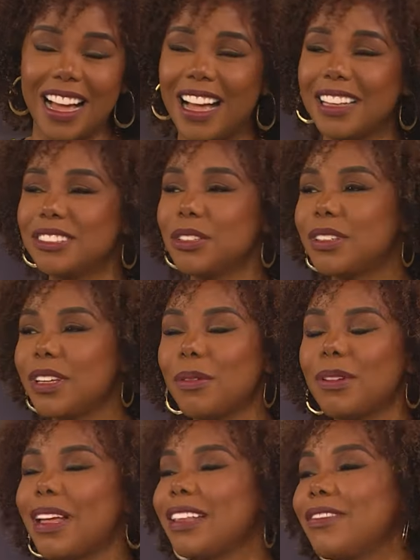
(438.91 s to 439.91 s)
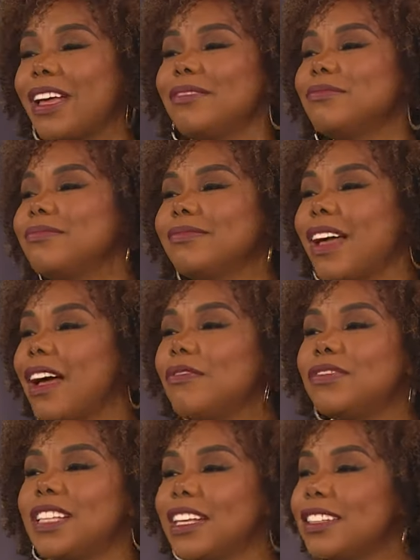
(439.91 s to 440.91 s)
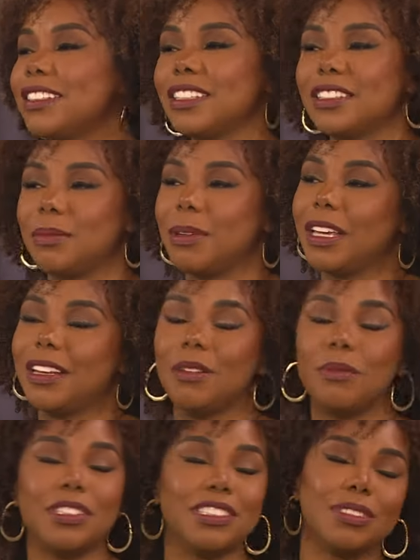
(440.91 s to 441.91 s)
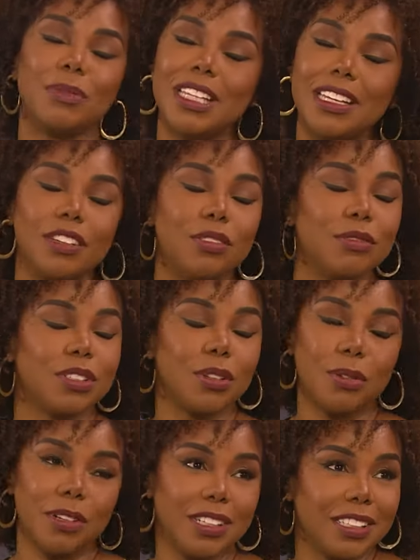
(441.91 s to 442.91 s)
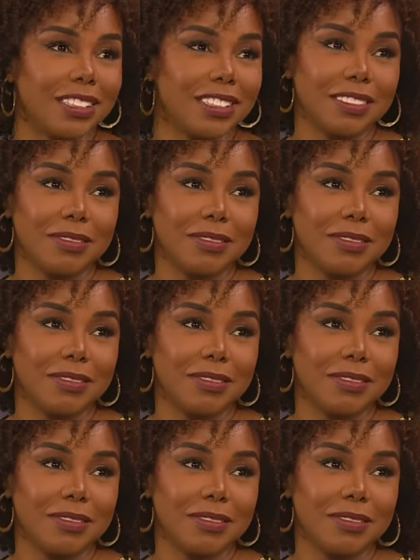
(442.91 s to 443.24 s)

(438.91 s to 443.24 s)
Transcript: I've said this since the beginning. We need new stories.